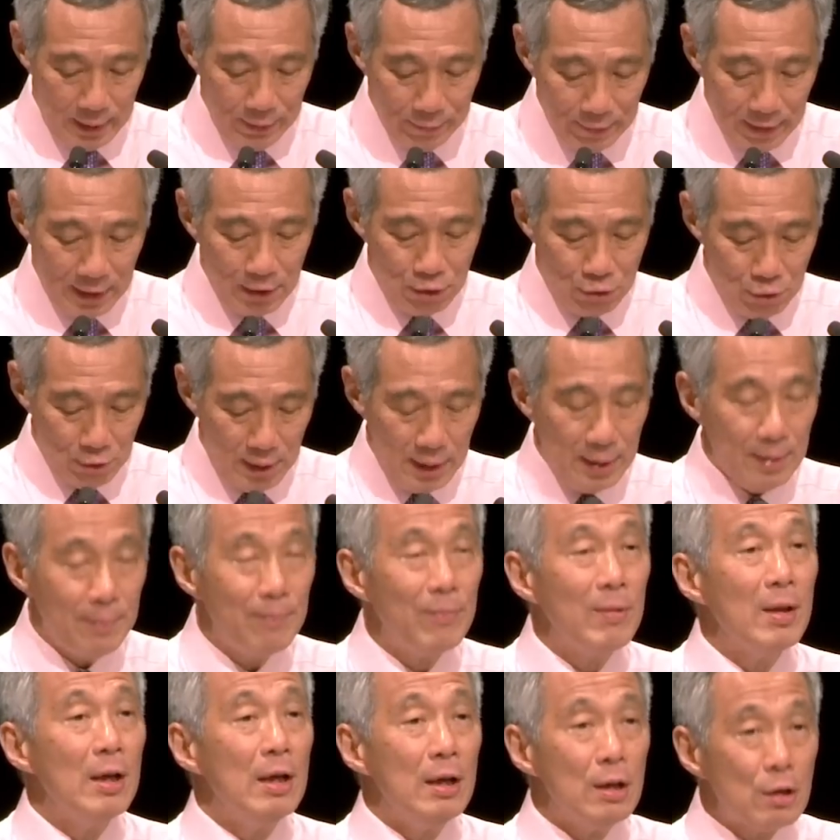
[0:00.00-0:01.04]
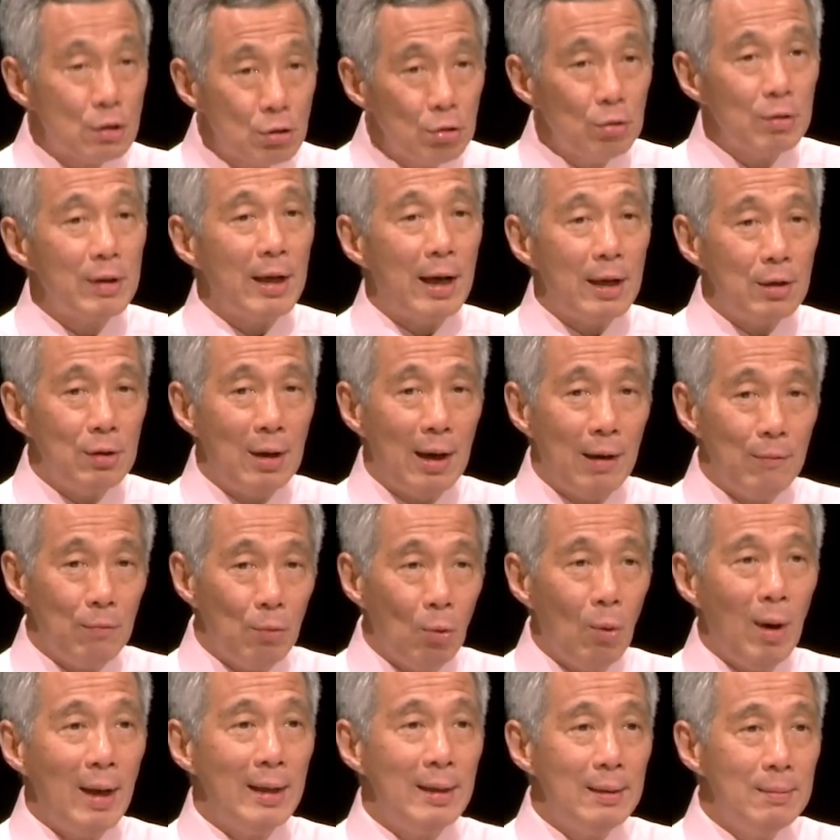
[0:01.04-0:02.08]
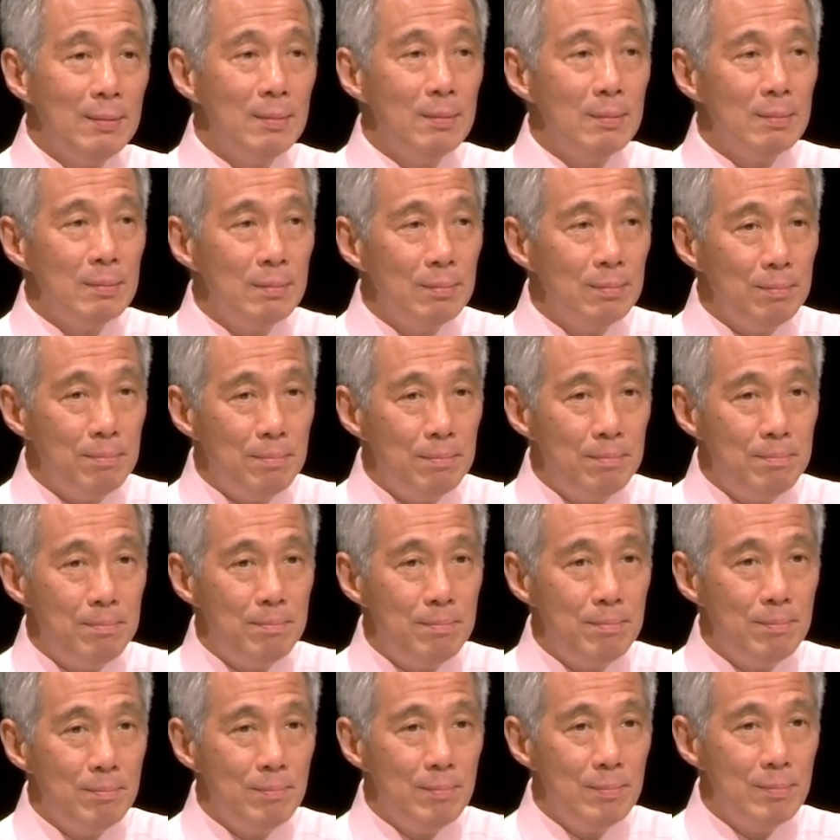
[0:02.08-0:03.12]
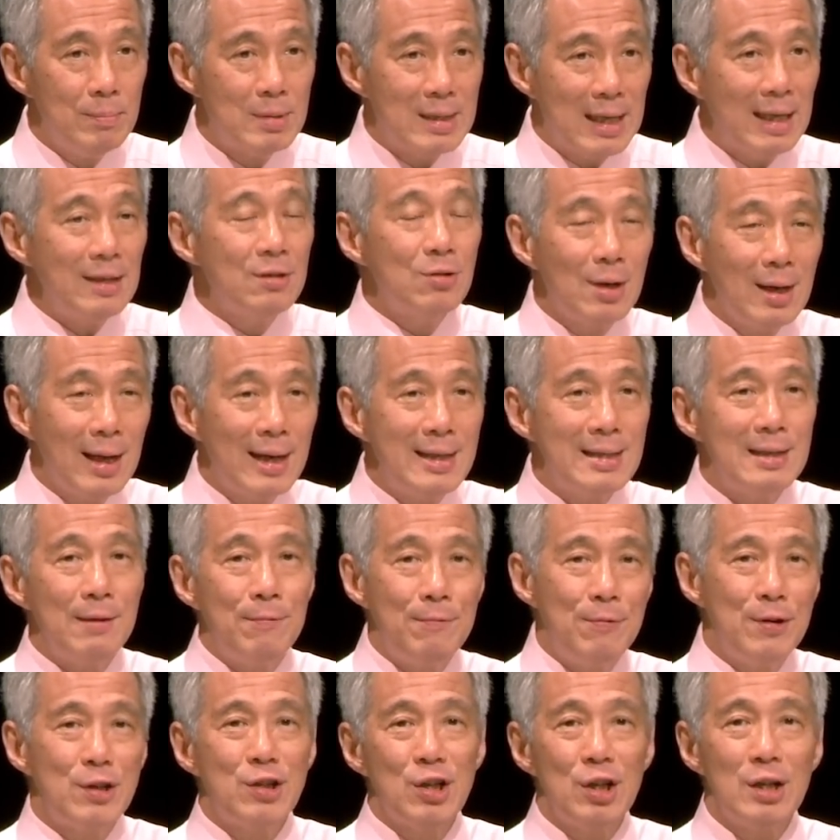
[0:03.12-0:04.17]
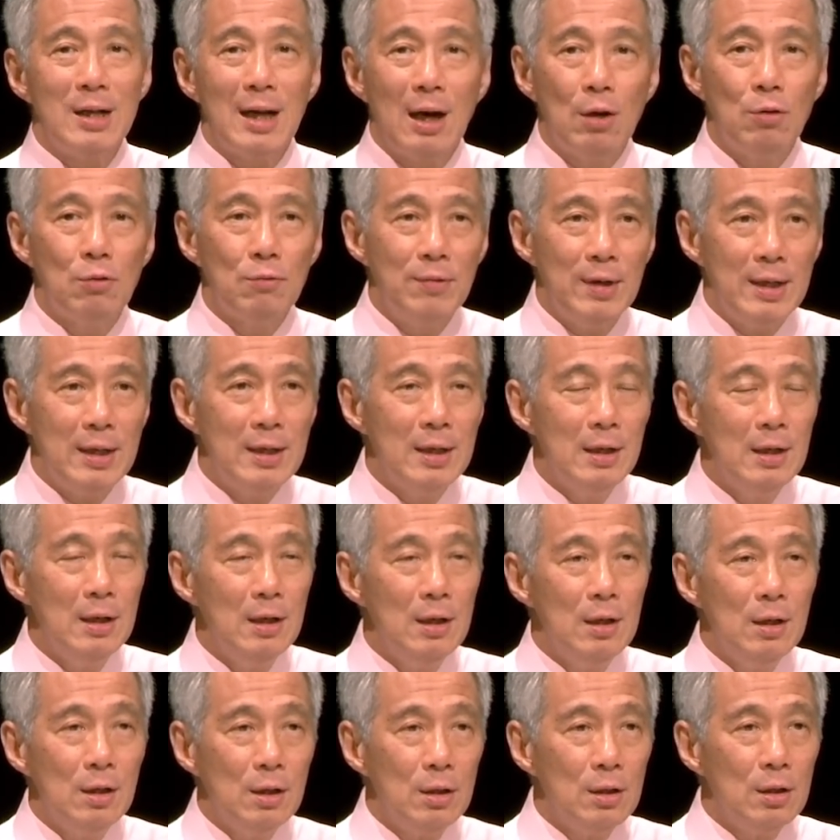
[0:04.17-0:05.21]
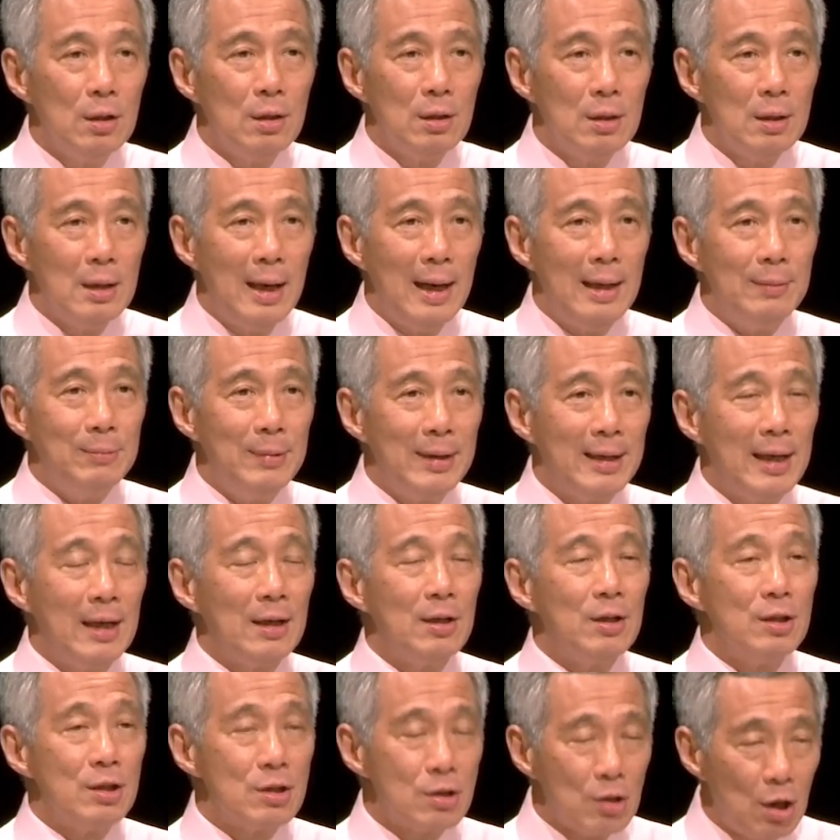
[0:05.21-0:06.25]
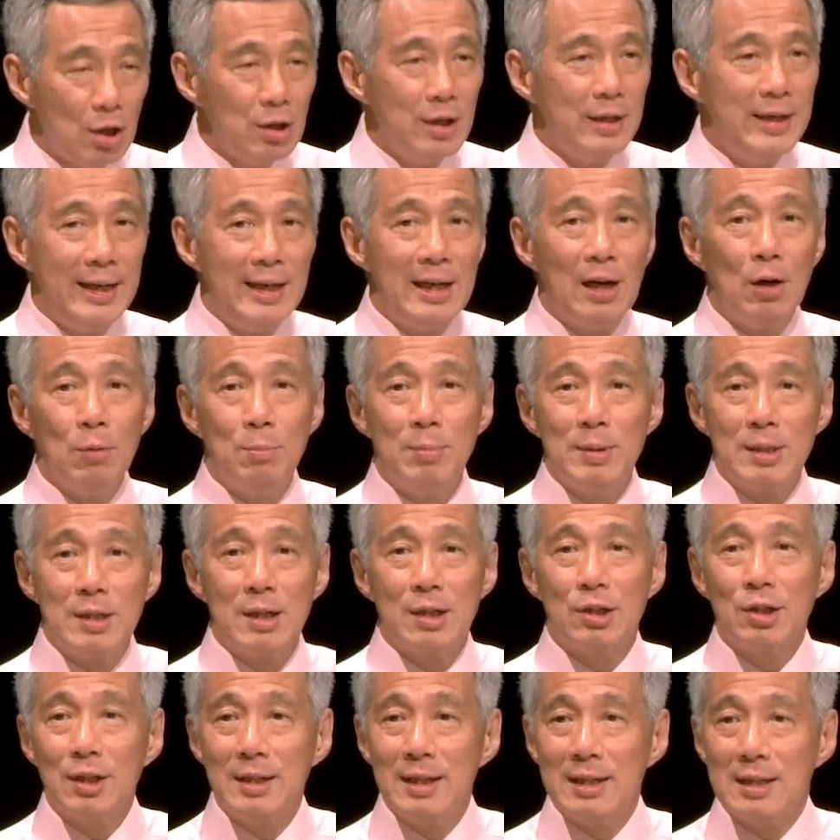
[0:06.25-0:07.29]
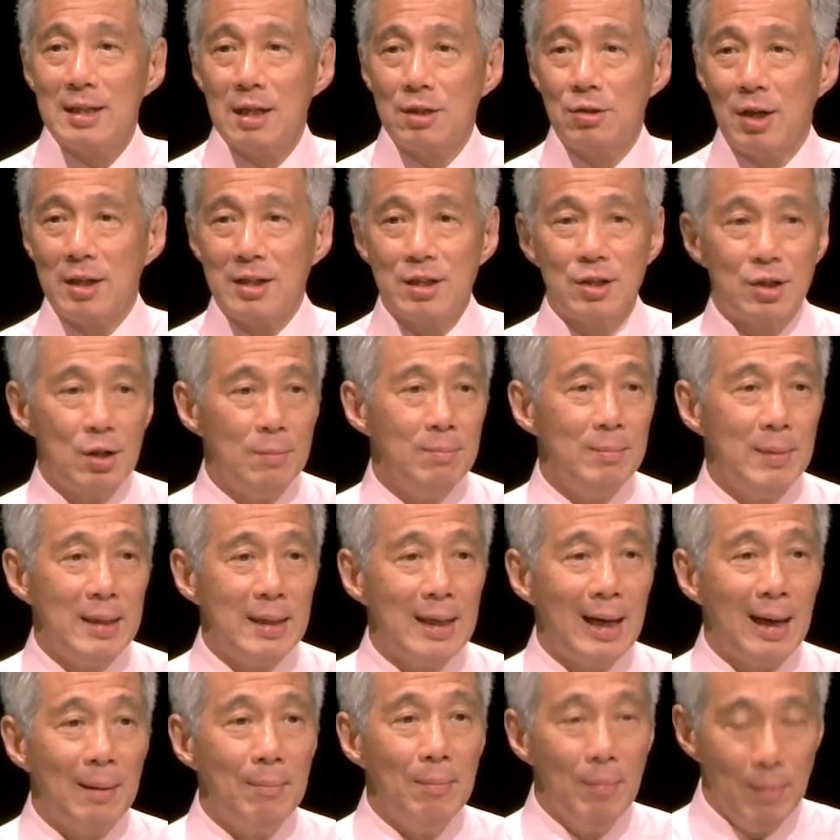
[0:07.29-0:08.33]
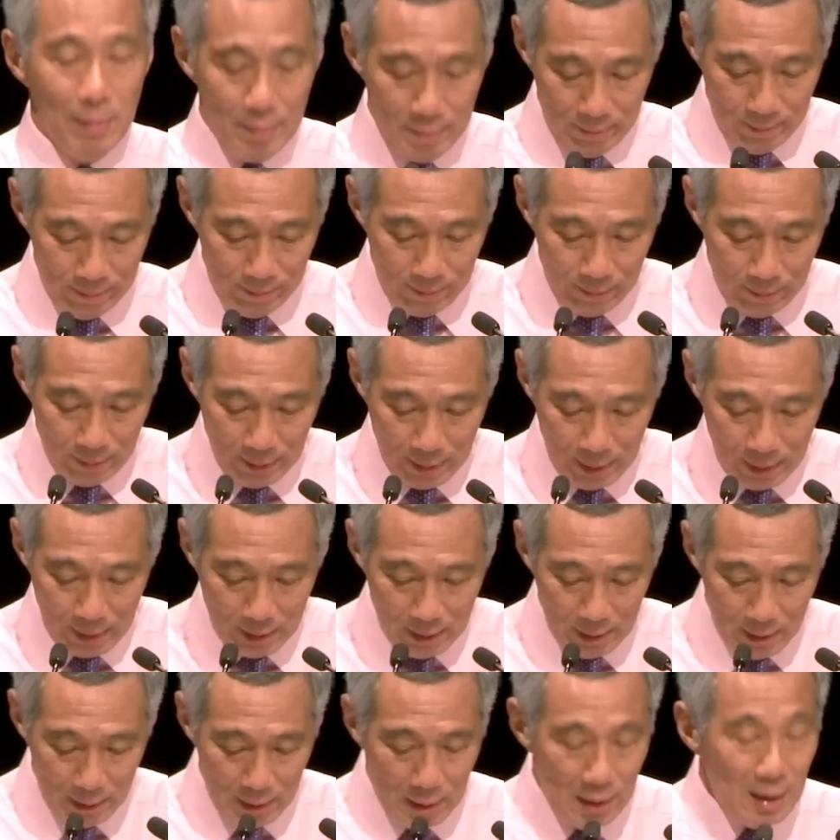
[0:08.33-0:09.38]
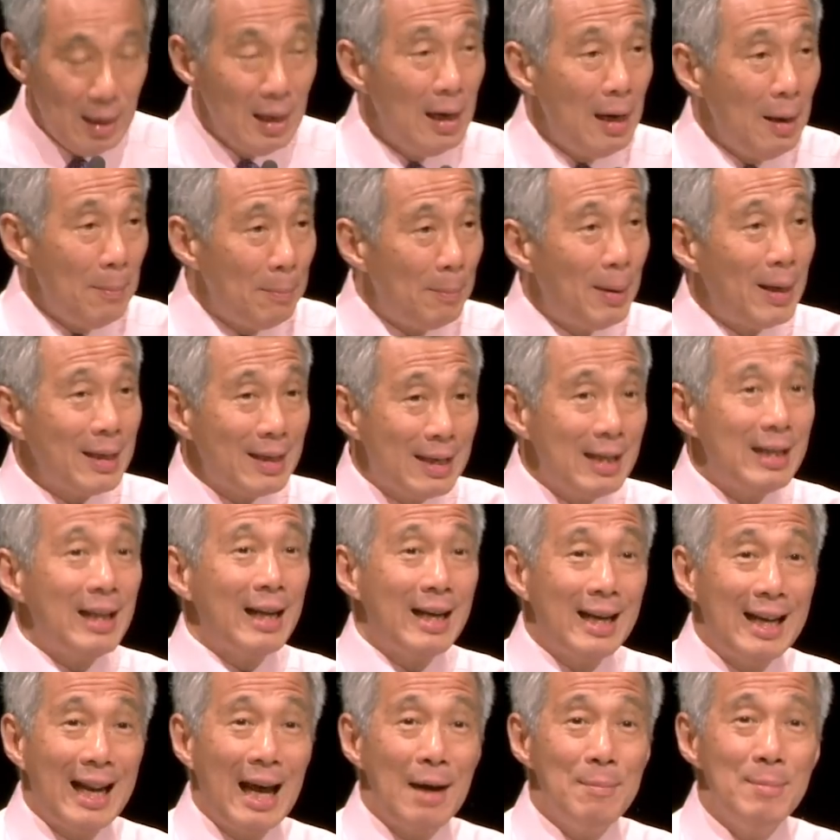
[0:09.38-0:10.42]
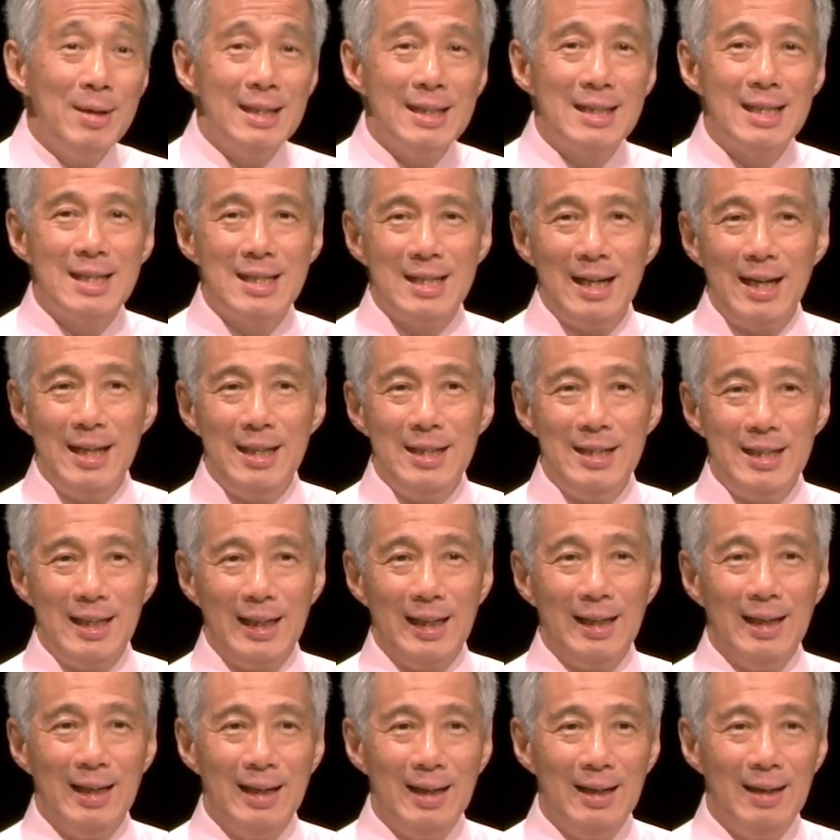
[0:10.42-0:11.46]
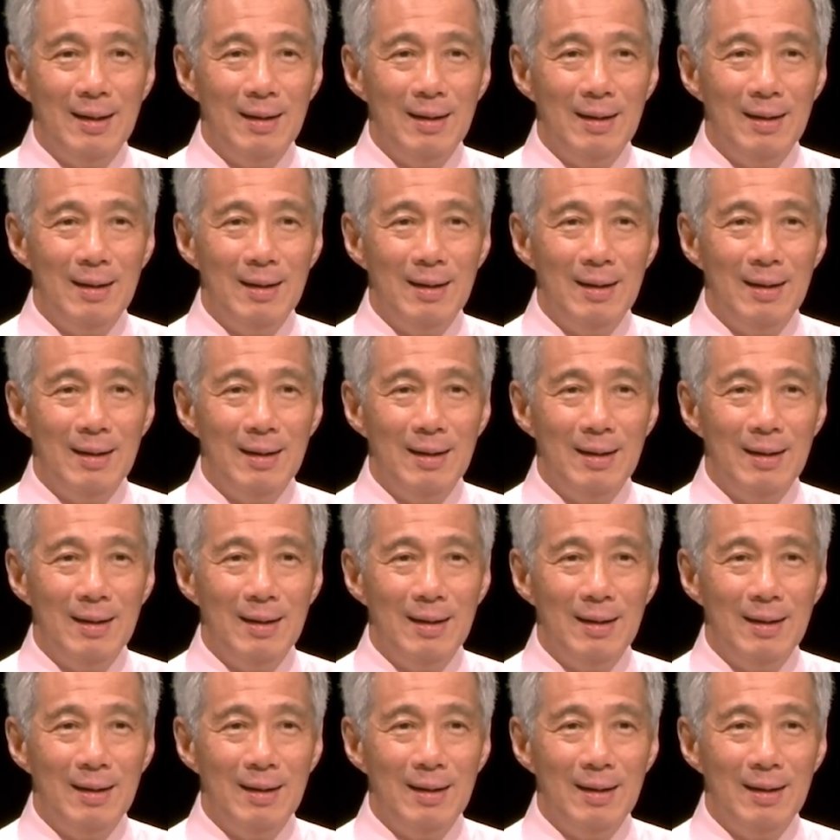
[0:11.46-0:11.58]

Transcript: eventually, so that you have one centralized, efficient outfit, and we can consolidate our position as a transshipment hub. But the climate is changing.